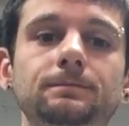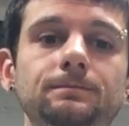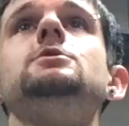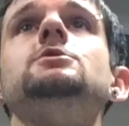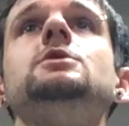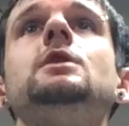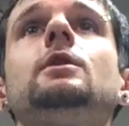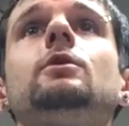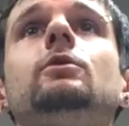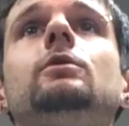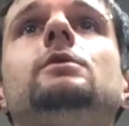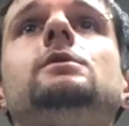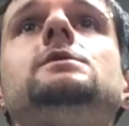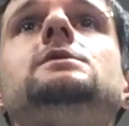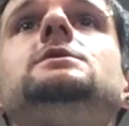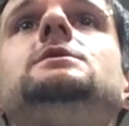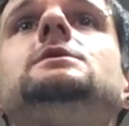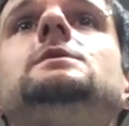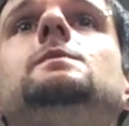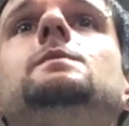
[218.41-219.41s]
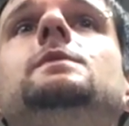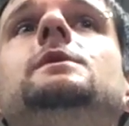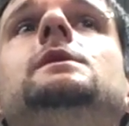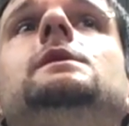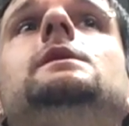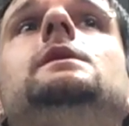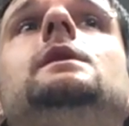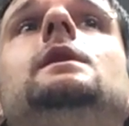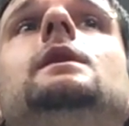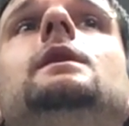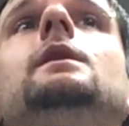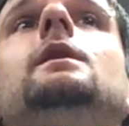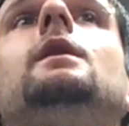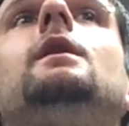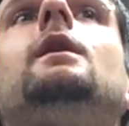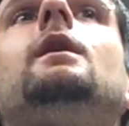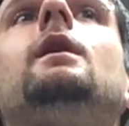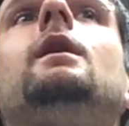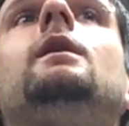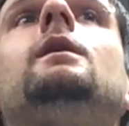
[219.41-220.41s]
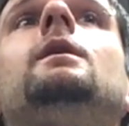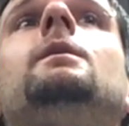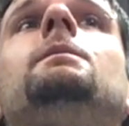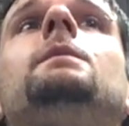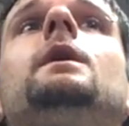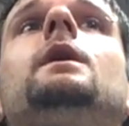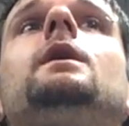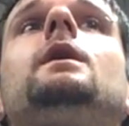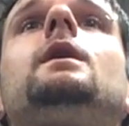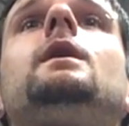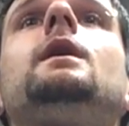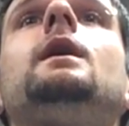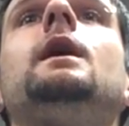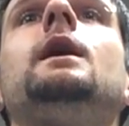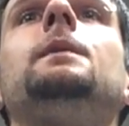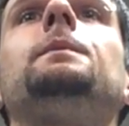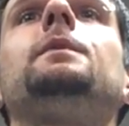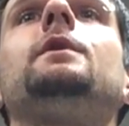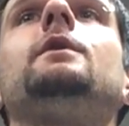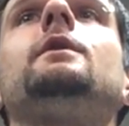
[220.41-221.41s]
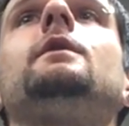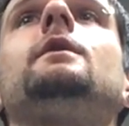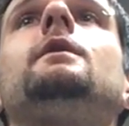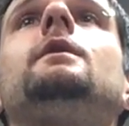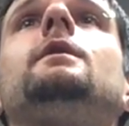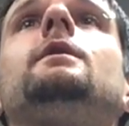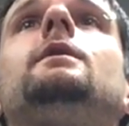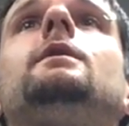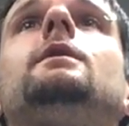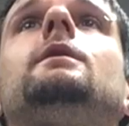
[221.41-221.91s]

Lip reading: Generally speaking, copper